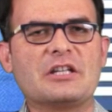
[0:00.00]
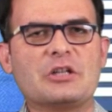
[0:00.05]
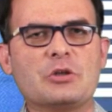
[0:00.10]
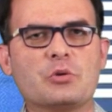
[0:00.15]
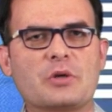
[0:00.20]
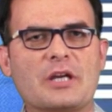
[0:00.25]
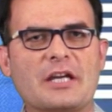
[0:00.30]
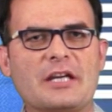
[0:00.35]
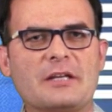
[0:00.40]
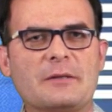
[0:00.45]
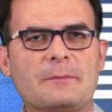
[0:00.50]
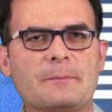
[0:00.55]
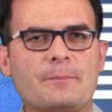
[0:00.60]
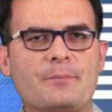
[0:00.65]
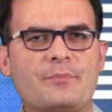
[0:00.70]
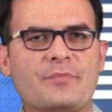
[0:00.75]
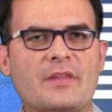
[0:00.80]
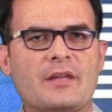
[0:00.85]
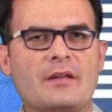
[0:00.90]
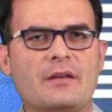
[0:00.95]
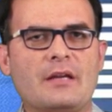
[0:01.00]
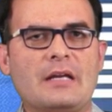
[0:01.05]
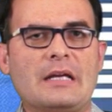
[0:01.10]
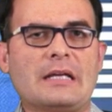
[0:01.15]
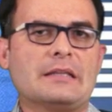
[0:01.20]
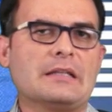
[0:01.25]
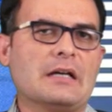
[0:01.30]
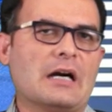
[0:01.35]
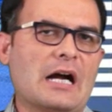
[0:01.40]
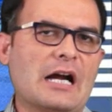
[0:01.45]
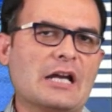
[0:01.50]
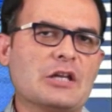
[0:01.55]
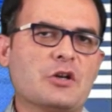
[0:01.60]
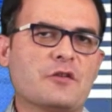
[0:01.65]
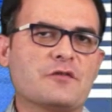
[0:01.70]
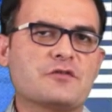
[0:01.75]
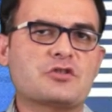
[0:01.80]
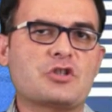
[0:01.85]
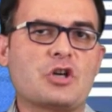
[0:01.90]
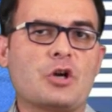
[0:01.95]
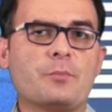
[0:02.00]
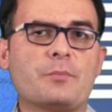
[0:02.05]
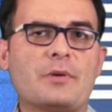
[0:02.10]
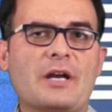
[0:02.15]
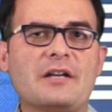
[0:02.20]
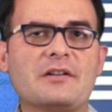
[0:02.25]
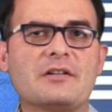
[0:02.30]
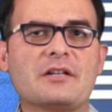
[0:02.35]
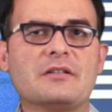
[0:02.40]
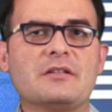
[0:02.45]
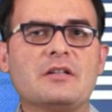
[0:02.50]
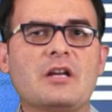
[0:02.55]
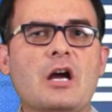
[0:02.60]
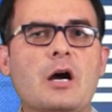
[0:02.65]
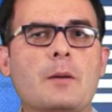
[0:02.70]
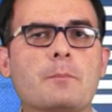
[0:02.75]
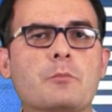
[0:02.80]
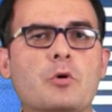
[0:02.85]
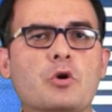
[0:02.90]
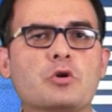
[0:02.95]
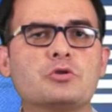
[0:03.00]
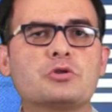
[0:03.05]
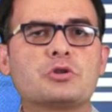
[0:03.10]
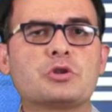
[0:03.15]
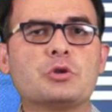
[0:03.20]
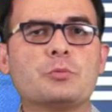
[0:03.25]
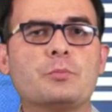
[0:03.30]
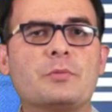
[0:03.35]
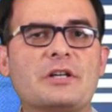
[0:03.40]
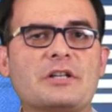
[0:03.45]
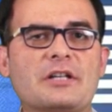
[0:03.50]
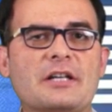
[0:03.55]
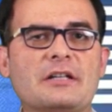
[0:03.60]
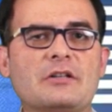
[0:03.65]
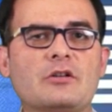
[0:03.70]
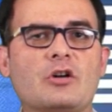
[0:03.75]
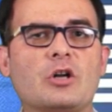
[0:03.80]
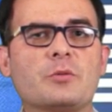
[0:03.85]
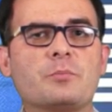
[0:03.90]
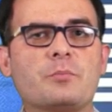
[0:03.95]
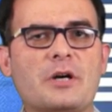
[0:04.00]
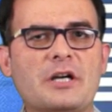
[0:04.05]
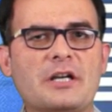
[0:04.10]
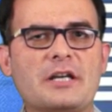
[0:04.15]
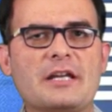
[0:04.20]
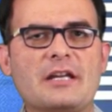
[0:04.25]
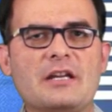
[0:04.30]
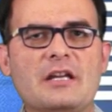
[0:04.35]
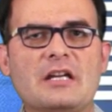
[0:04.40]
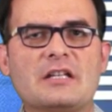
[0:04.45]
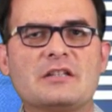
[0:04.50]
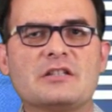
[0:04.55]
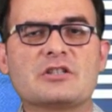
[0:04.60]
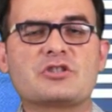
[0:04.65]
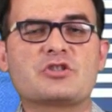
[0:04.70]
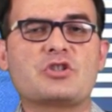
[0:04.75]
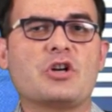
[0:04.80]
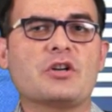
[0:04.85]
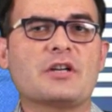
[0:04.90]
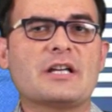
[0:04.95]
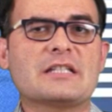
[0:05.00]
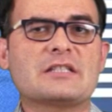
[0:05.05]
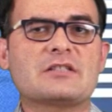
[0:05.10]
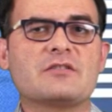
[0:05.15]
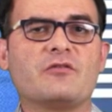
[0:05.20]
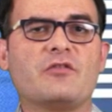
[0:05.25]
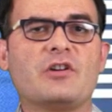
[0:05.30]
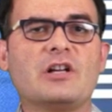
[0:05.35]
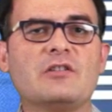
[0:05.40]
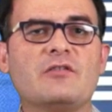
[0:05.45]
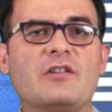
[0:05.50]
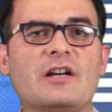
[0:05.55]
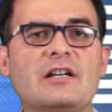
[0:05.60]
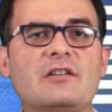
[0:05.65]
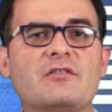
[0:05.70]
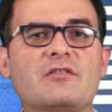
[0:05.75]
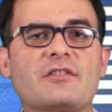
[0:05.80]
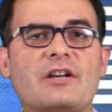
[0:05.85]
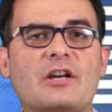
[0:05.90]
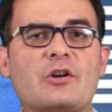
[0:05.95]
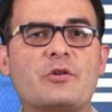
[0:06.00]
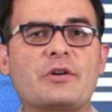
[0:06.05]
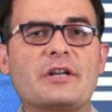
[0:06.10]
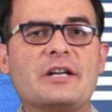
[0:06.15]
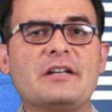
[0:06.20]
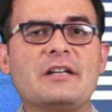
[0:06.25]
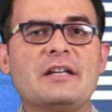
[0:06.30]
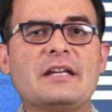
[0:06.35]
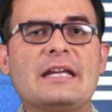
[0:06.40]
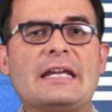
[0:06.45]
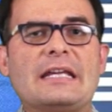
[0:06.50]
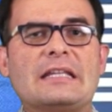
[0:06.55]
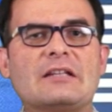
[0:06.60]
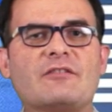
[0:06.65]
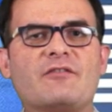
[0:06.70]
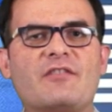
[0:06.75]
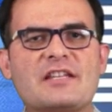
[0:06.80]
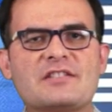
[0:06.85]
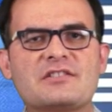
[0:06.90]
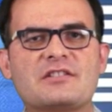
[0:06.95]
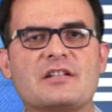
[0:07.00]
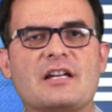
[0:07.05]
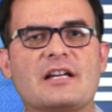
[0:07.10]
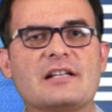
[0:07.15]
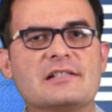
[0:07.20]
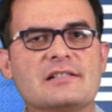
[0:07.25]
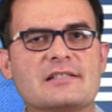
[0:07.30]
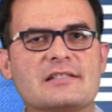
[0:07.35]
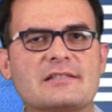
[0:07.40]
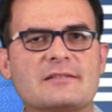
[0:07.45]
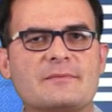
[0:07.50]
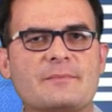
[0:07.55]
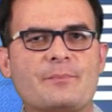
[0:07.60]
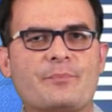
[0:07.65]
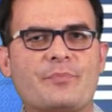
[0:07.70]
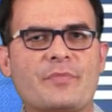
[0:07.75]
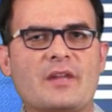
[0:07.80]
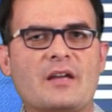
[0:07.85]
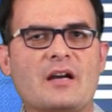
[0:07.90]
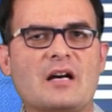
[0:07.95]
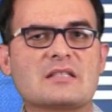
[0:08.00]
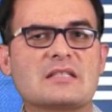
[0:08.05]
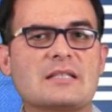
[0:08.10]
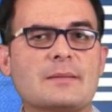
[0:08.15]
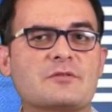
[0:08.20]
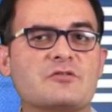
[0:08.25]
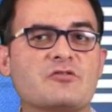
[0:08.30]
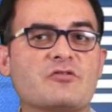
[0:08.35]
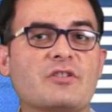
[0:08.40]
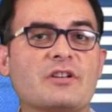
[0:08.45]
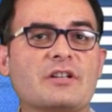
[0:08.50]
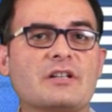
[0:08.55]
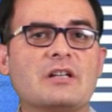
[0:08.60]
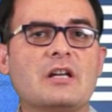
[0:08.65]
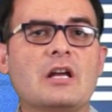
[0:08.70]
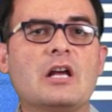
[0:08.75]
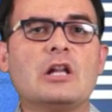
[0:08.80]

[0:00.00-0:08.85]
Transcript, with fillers: the UK. The eye of Storm Brendan moved through Britain on Monday, the strongest worldwide recorded in the Western Isles. A subsequent